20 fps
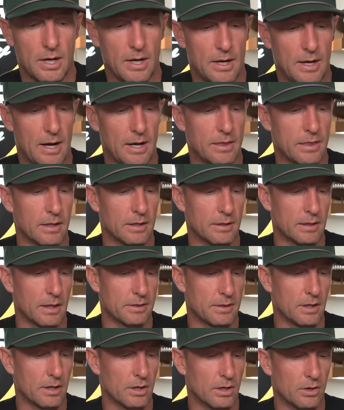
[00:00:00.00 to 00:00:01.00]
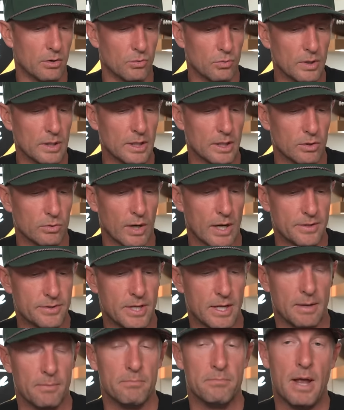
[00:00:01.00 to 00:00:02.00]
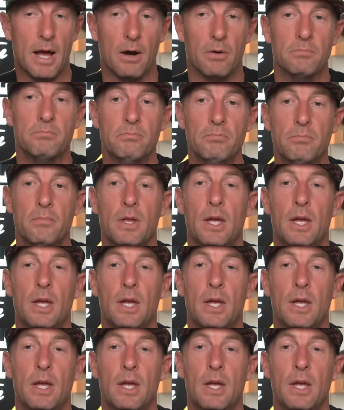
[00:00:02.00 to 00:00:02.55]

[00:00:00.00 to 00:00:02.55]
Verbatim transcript: Uh, I think that they're a really great team. Now,